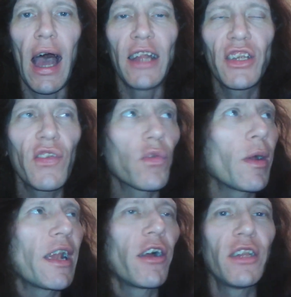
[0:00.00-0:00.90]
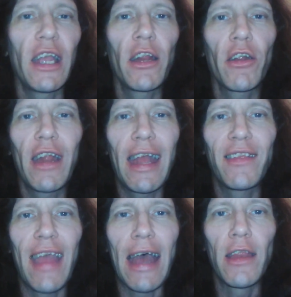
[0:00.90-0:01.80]
I just read on the
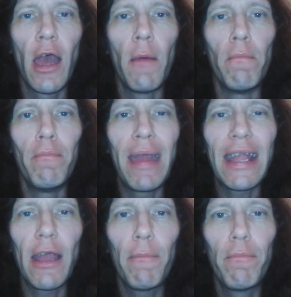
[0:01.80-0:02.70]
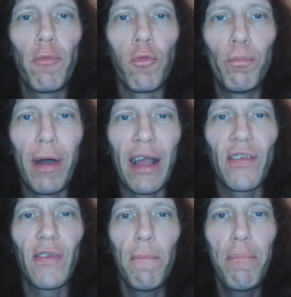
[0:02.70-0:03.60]
internet that Mega
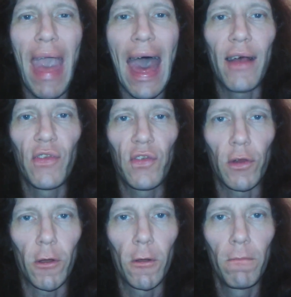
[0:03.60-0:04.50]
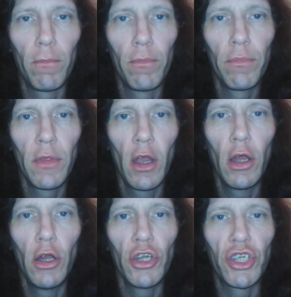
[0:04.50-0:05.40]
Bucks pastor
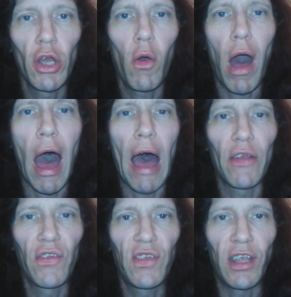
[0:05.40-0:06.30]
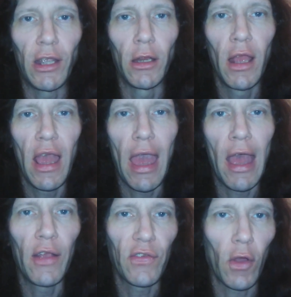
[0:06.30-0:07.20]
Joel Osteen,
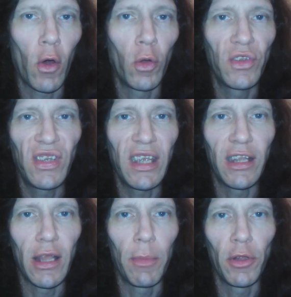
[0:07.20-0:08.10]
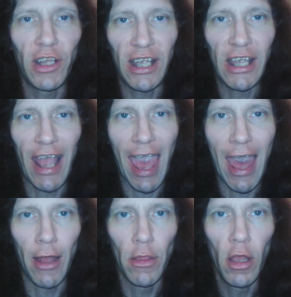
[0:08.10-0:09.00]
S O T E E
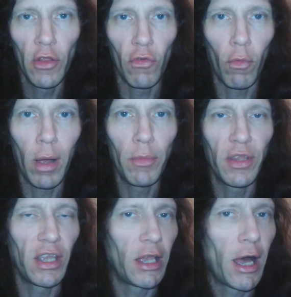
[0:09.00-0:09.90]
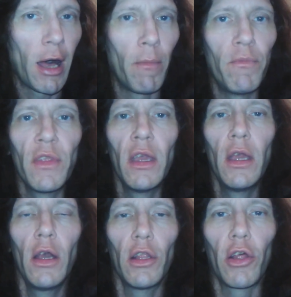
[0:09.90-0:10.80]
N, the one with the um,
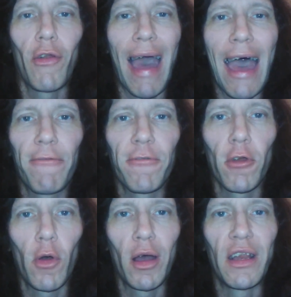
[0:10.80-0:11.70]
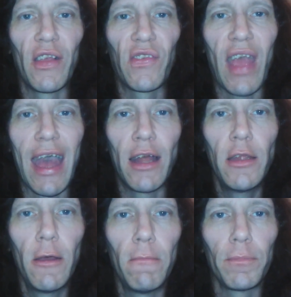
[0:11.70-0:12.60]
little afro on his
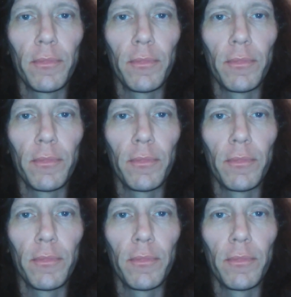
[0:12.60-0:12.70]
head,